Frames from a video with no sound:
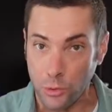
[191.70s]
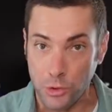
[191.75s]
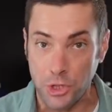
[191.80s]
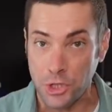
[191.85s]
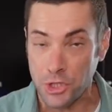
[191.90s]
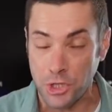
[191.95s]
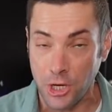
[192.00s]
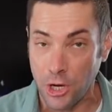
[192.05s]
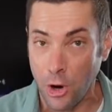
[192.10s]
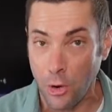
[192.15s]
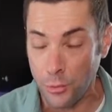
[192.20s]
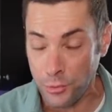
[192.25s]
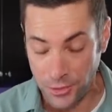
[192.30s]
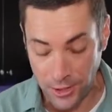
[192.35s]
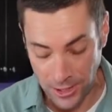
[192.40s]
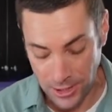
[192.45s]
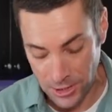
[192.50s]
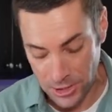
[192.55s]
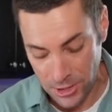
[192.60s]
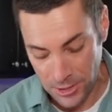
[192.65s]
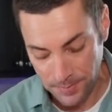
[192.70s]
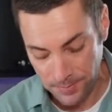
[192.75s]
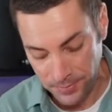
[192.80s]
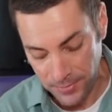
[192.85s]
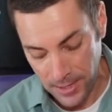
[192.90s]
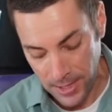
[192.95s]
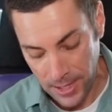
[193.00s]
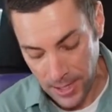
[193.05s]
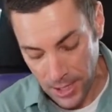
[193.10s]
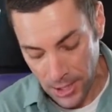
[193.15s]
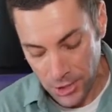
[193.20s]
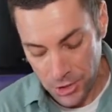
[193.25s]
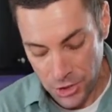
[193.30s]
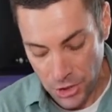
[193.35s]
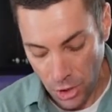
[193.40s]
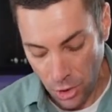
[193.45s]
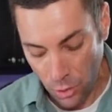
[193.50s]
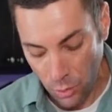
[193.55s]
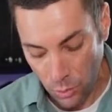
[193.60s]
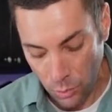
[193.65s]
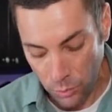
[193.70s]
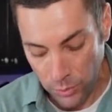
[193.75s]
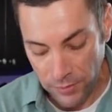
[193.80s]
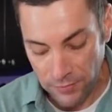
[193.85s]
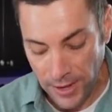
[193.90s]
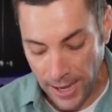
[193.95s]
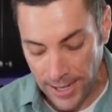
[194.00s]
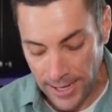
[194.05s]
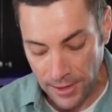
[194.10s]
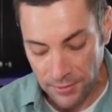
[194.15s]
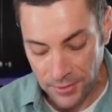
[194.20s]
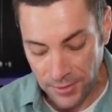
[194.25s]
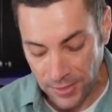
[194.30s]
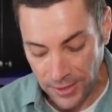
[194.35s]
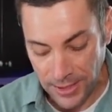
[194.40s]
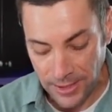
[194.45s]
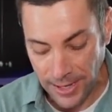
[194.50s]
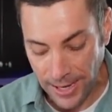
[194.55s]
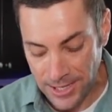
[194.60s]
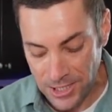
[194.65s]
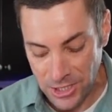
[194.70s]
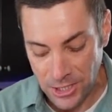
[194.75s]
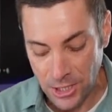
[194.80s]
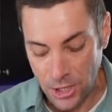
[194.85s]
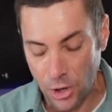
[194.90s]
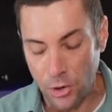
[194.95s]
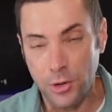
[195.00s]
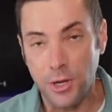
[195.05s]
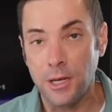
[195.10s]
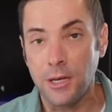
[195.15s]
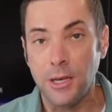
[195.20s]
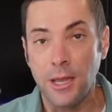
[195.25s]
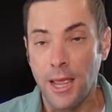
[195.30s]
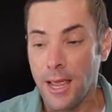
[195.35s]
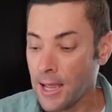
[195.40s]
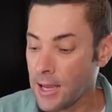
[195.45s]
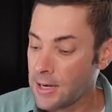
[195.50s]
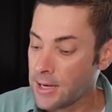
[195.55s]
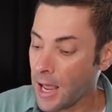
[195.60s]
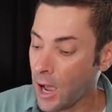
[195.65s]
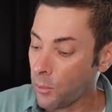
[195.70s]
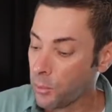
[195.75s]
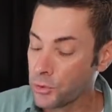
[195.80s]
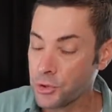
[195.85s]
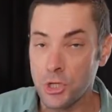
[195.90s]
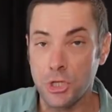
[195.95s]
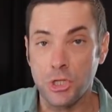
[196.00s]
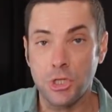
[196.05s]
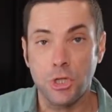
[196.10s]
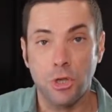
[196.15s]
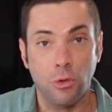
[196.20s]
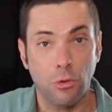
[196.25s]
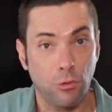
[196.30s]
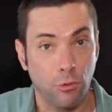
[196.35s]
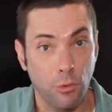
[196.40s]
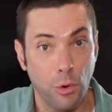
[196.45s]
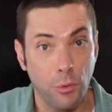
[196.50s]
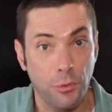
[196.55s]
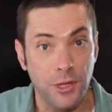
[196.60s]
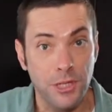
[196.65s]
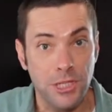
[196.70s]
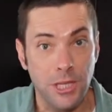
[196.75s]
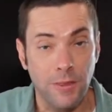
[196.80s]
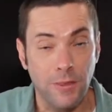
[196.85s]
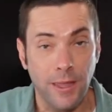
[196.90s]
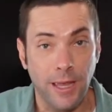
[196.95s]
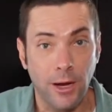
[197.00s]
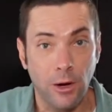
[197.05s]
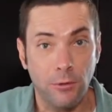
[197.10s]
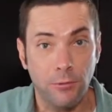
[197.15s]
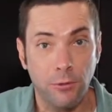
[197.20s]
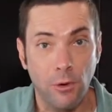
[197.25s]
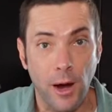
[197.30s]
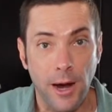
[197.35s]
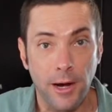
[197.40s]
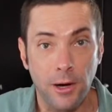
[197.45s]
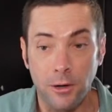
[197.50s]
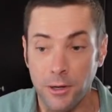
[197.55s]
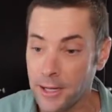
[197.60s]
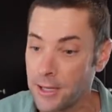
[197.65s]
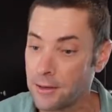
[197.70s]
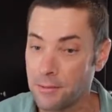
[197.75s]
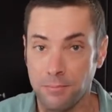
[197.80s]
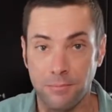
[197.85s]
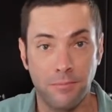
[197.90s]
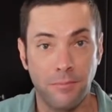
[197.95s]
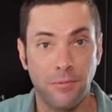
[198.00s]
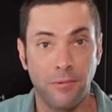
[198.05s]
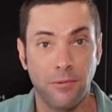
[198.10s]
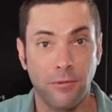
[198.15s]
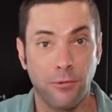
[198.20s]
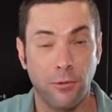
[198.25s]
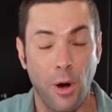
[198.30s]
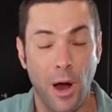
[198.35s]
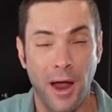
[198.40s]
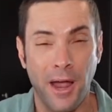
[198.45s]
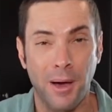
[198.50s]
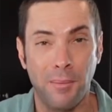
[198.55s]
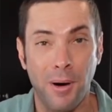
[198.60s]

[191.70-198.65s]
just to coat these. So we've got everything nice and coated. Now we'll just throw these in the air fryer and fry them